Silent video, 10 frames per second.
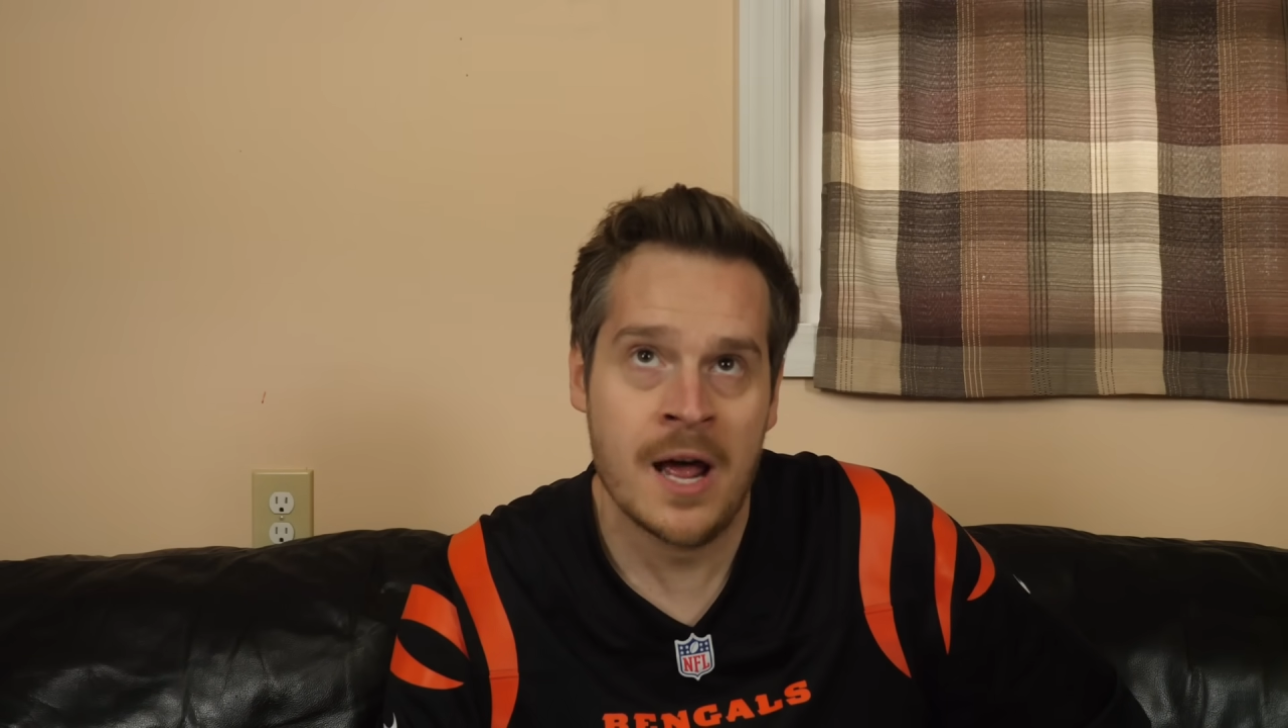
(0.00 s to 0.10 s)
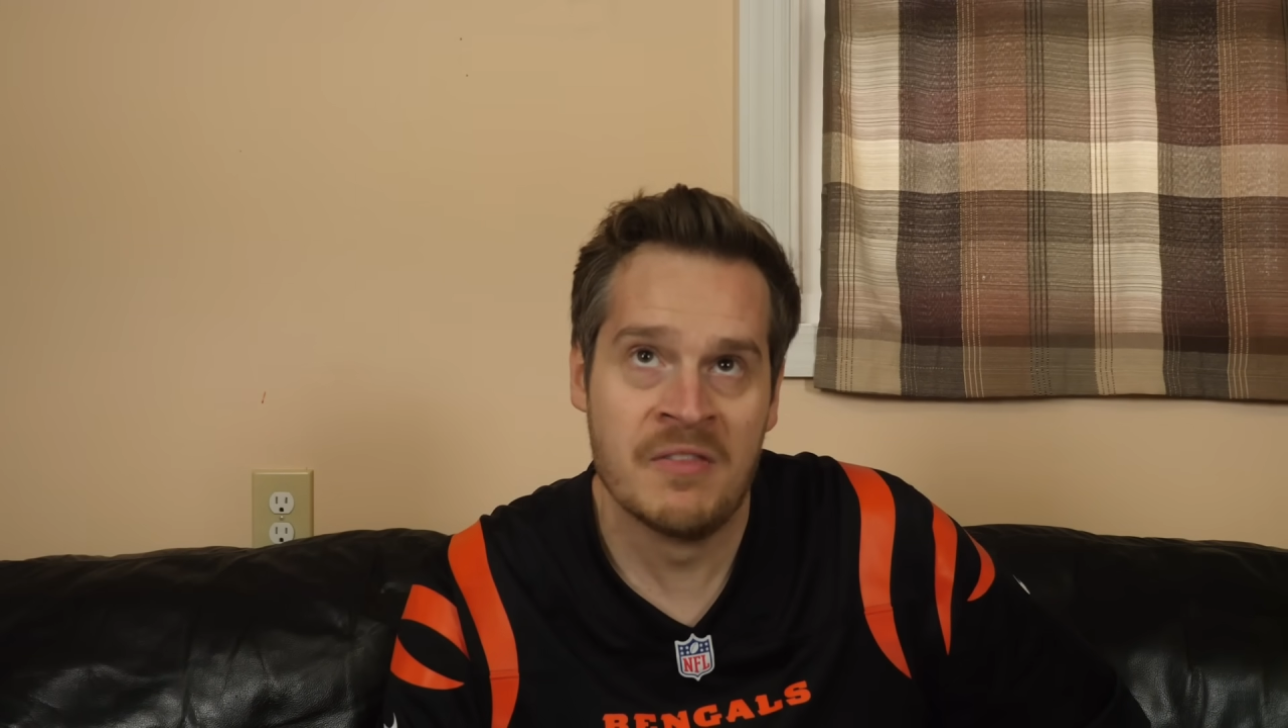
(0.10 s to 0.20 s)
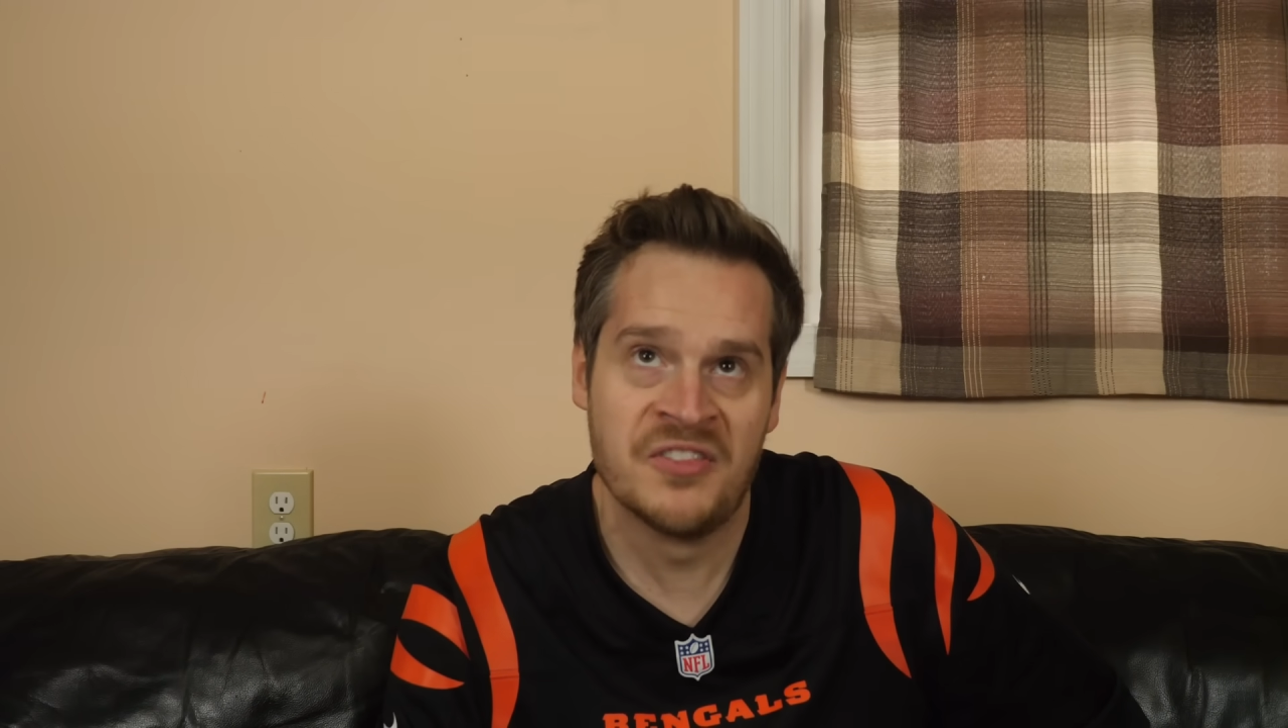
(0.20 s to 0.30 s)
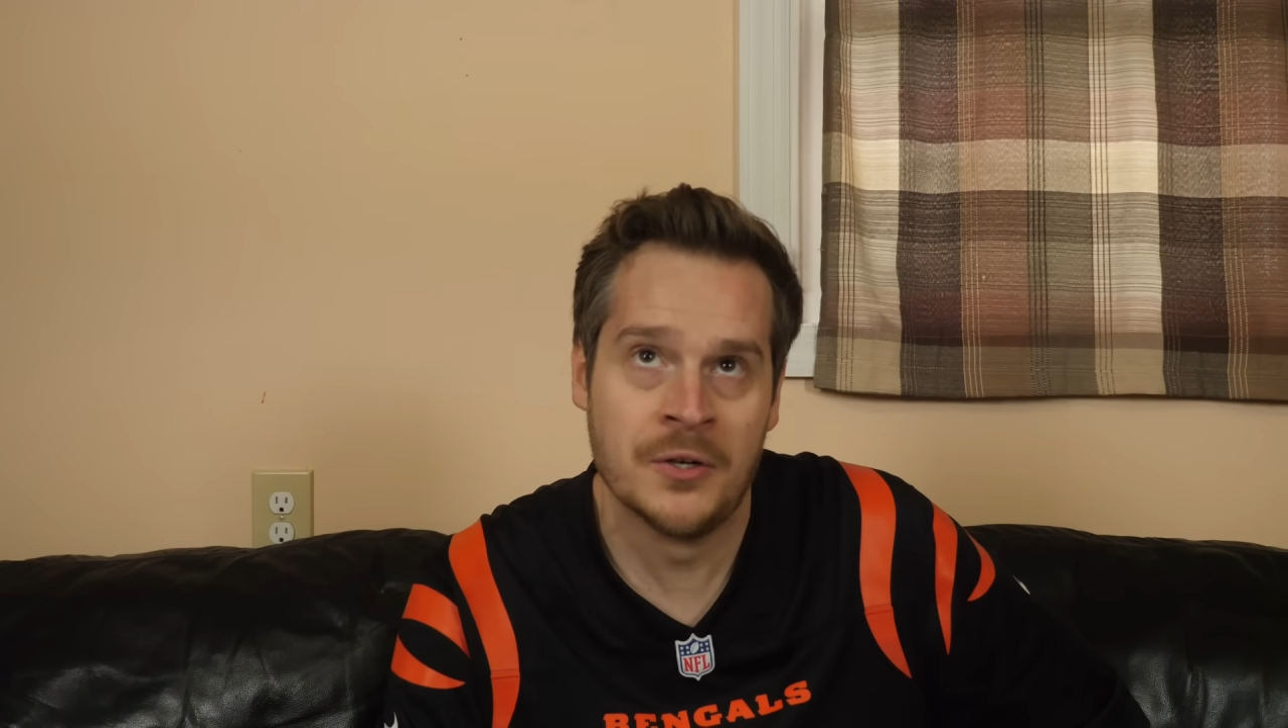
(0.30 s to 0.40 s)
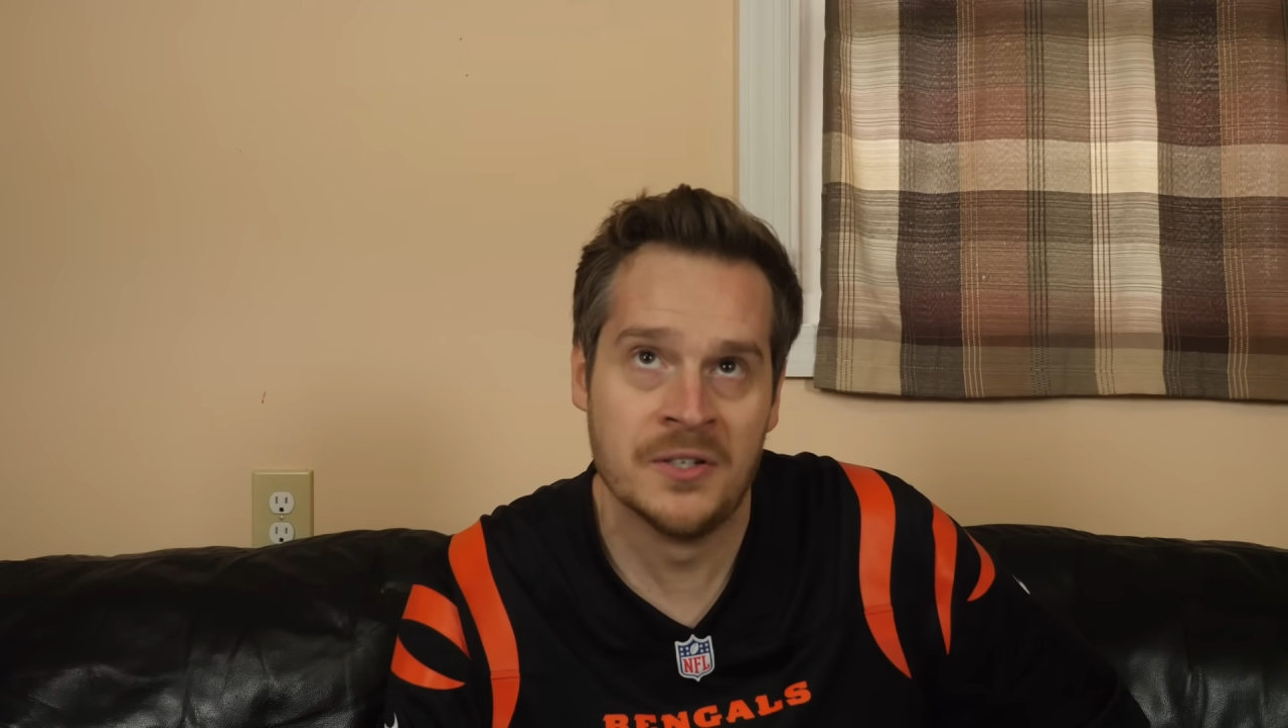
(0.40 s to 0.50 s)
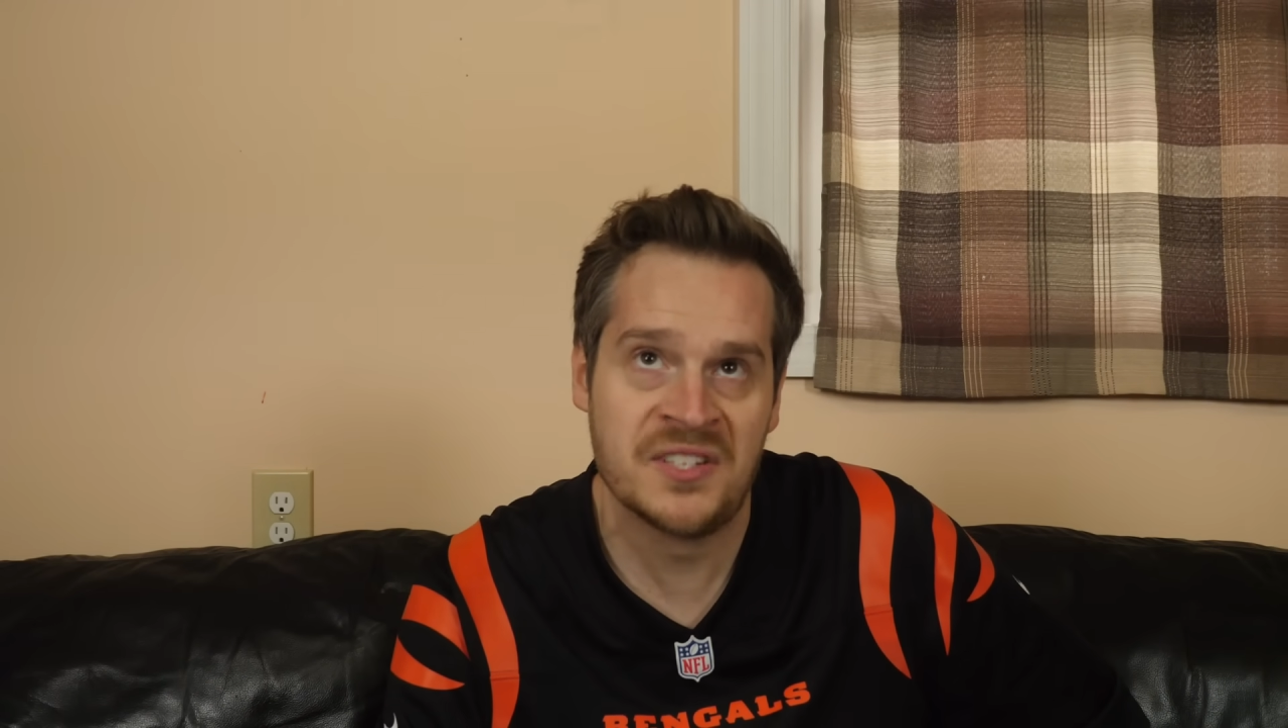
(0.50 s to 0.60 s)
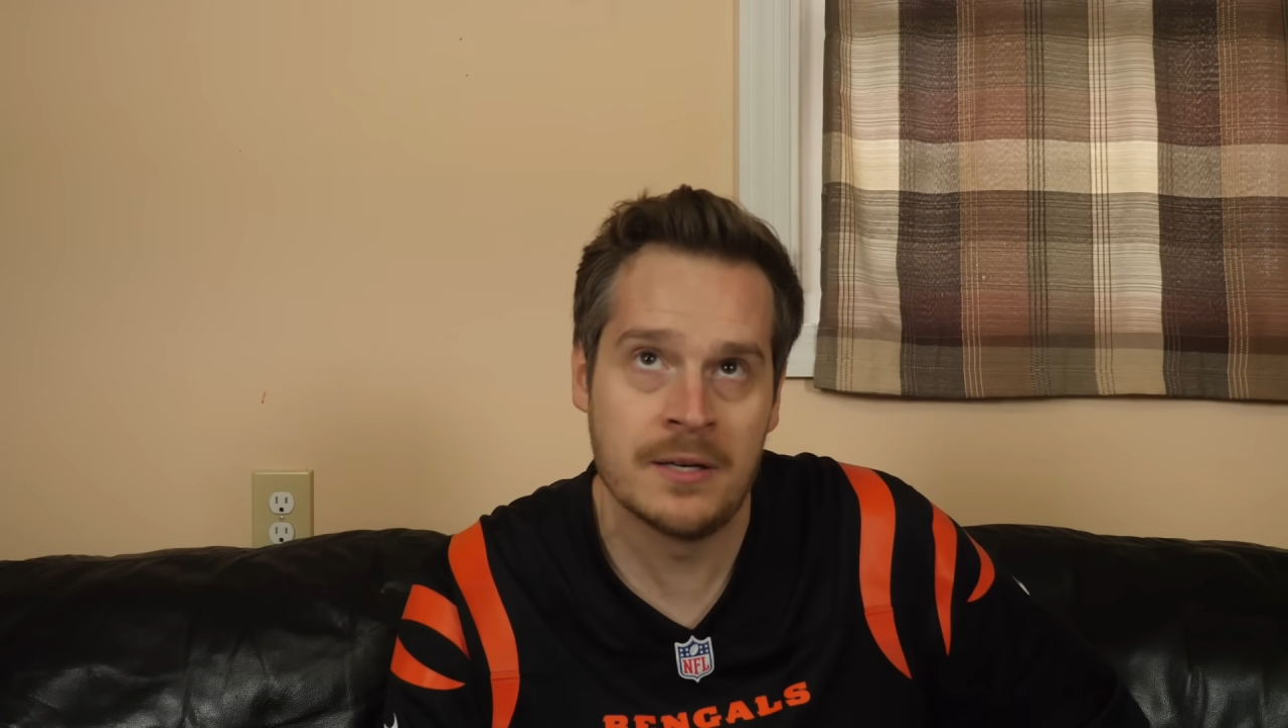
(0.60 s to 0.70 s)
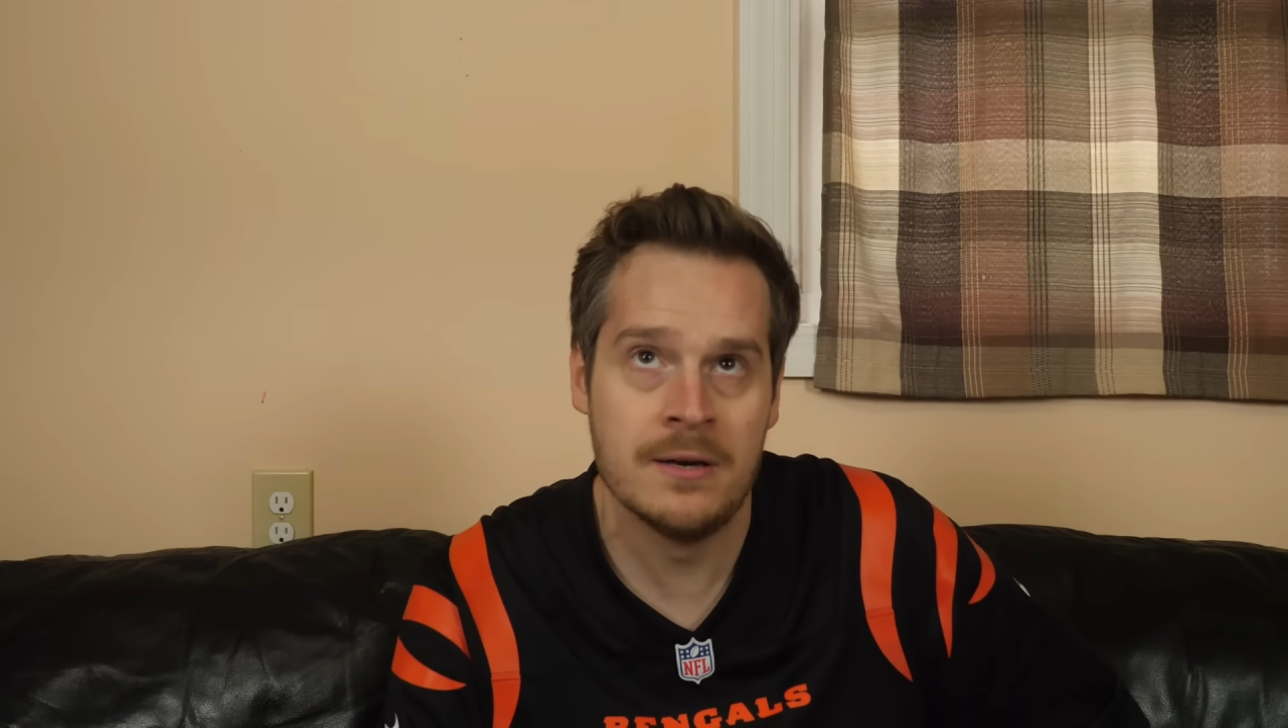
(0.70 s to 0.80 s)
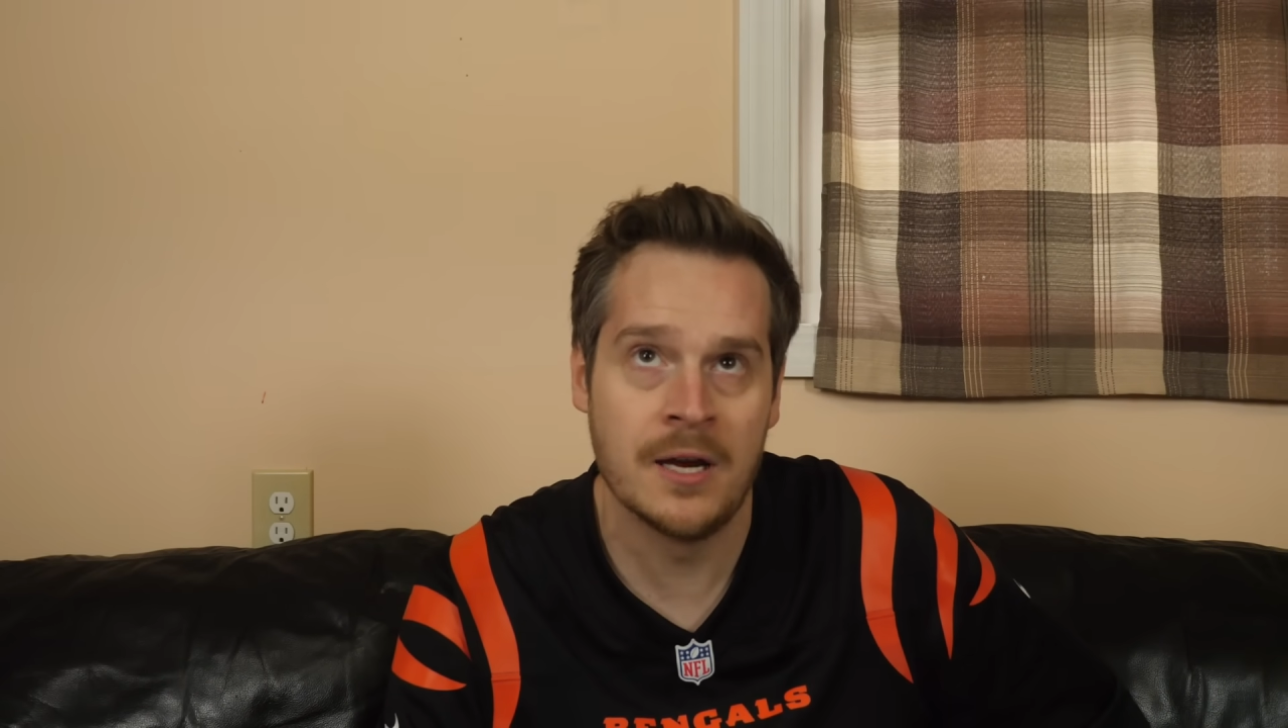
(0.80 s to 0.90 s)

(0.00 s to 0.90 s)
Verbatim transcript: on Thursday